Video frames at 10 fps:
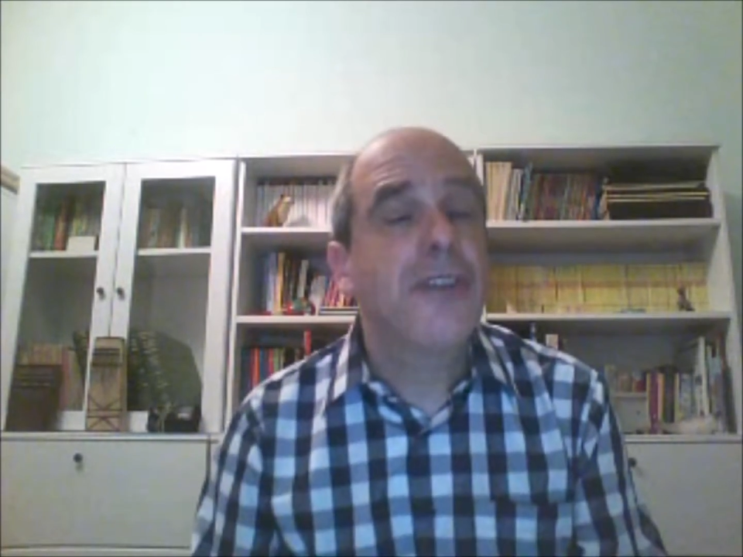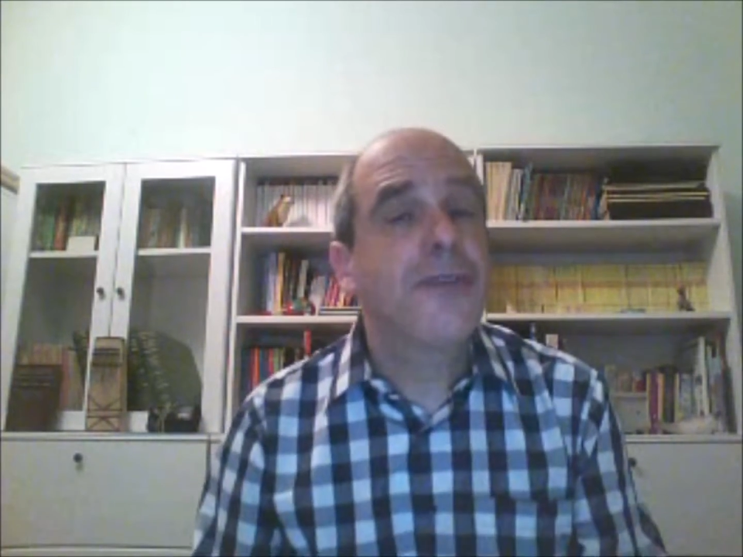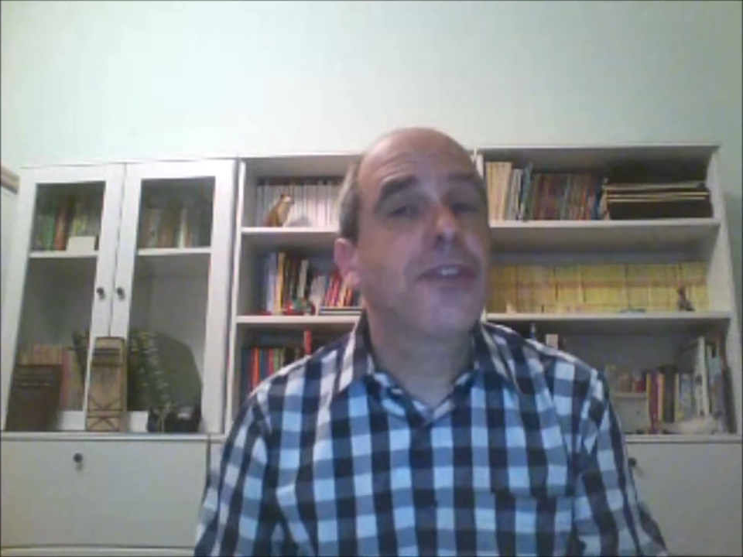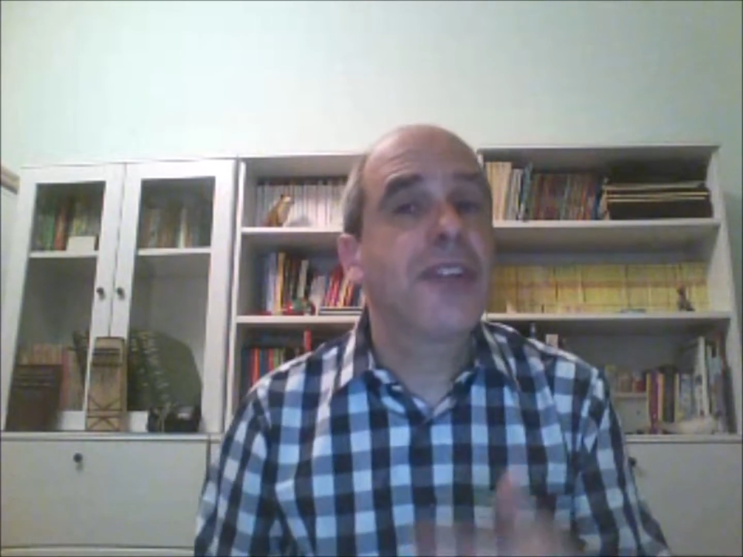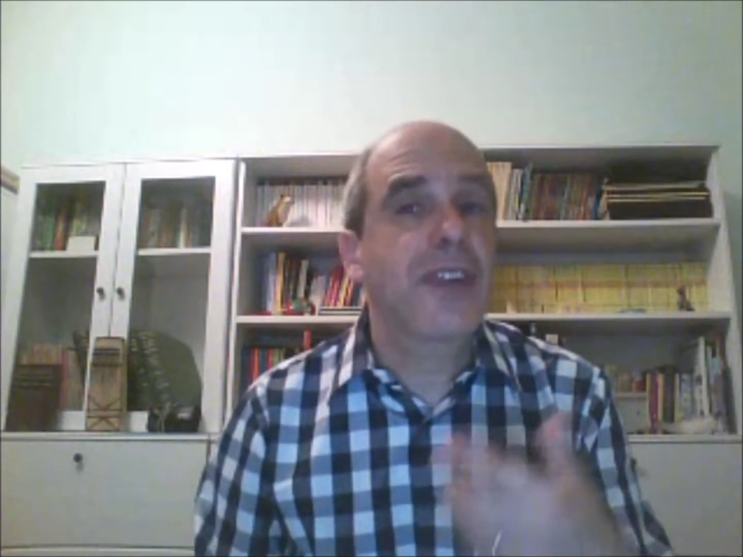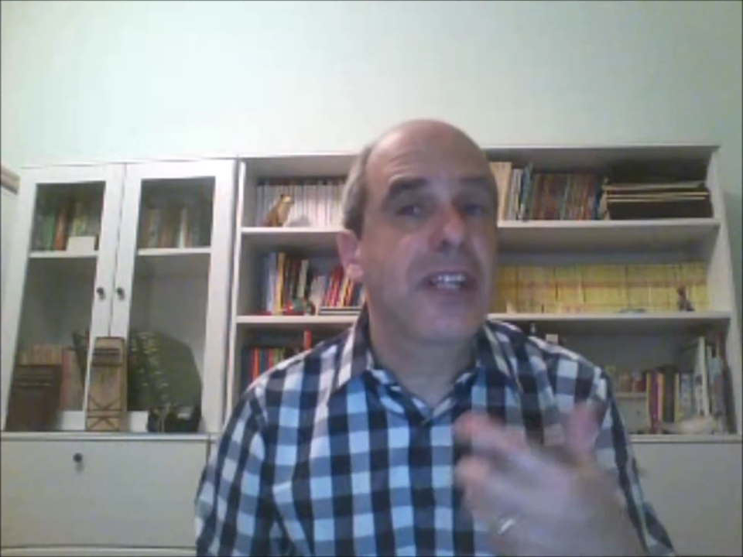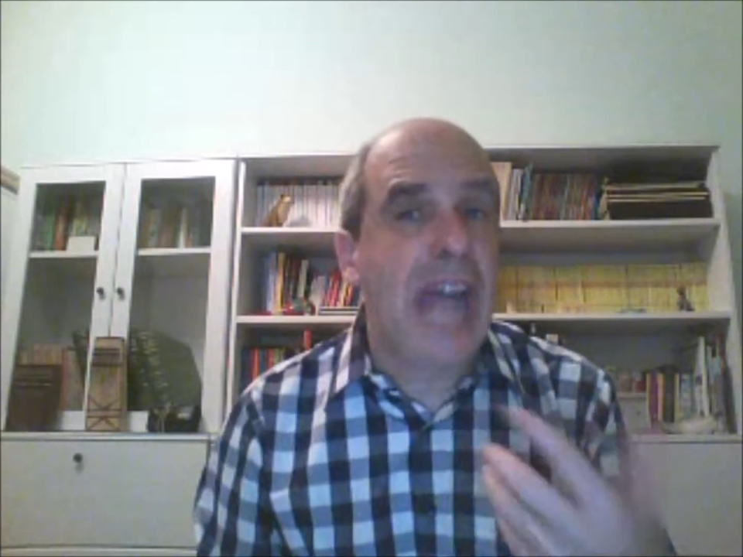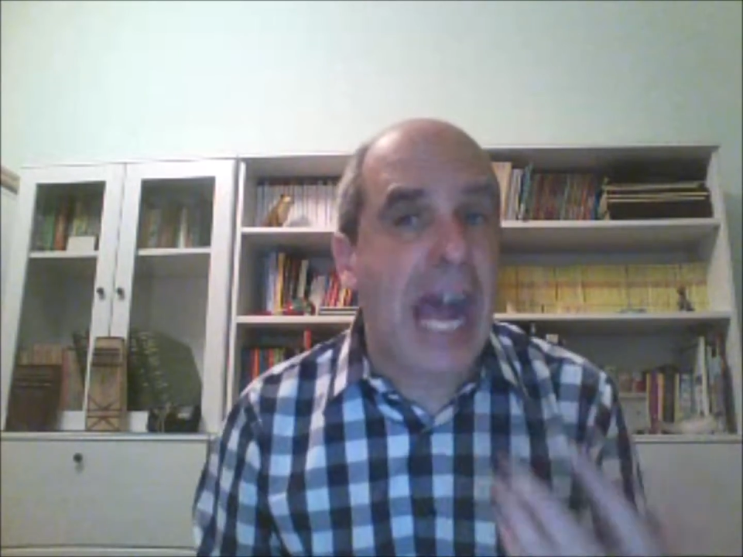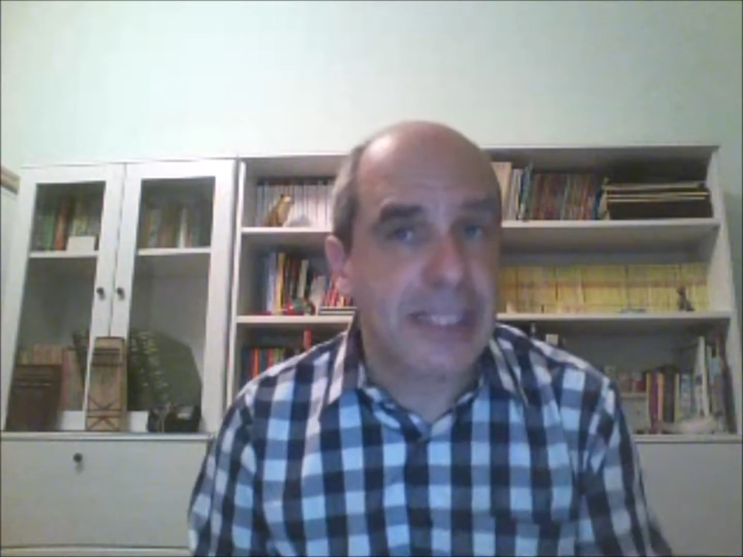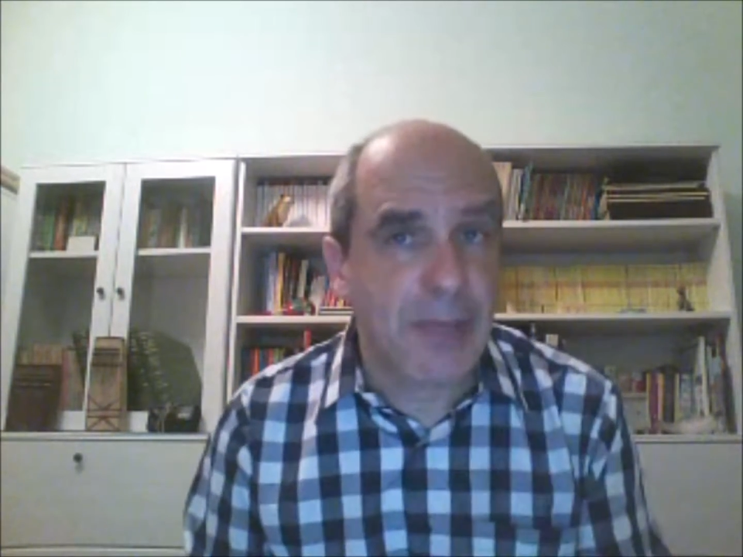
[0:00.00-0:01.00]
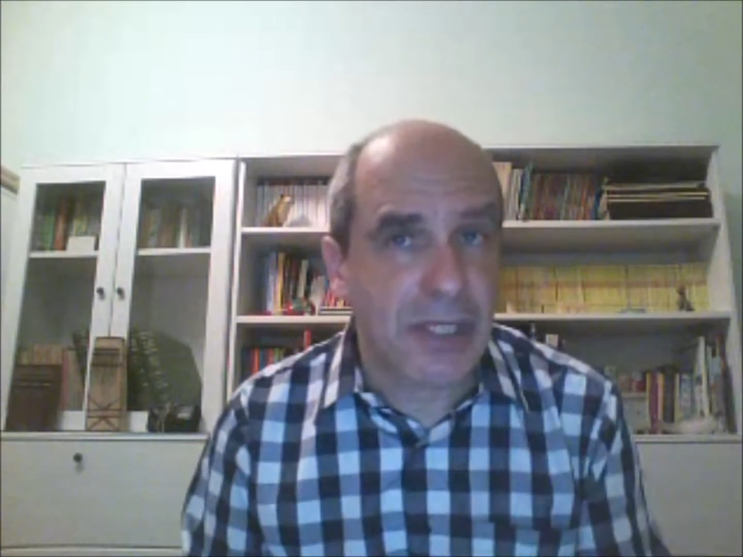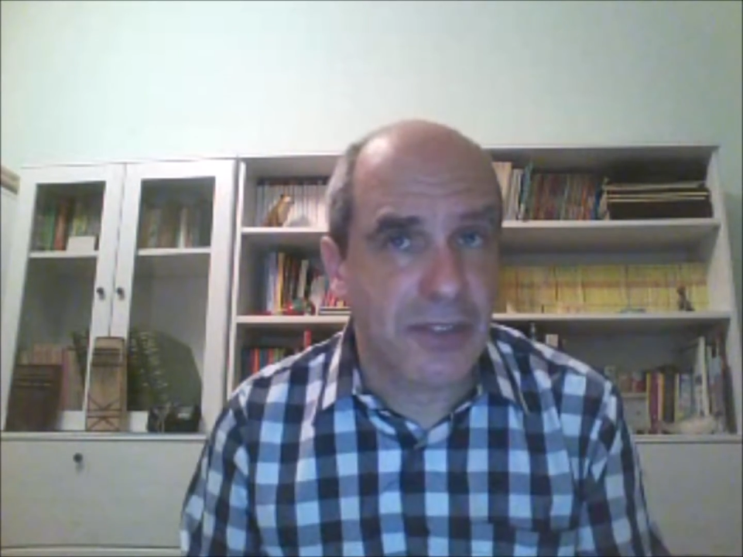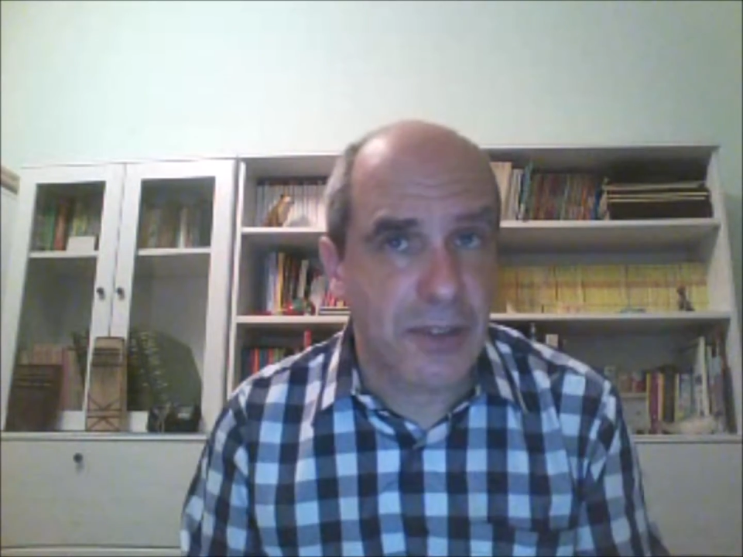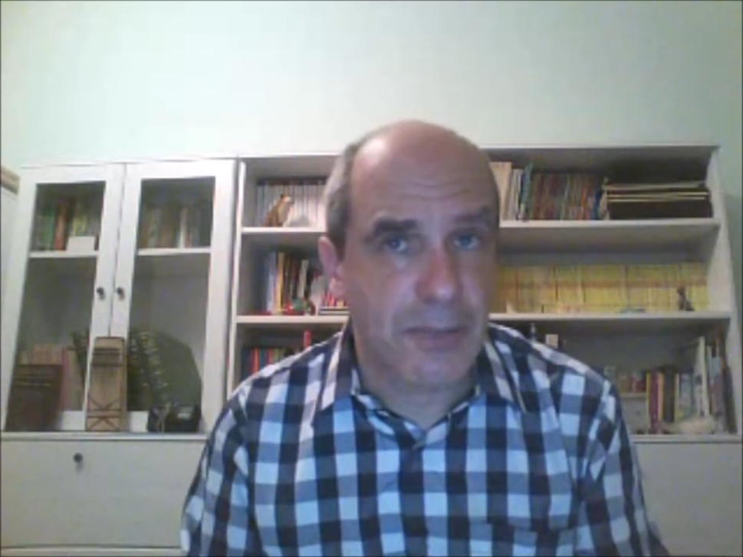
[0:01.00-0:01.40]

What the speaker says: for different aspects of the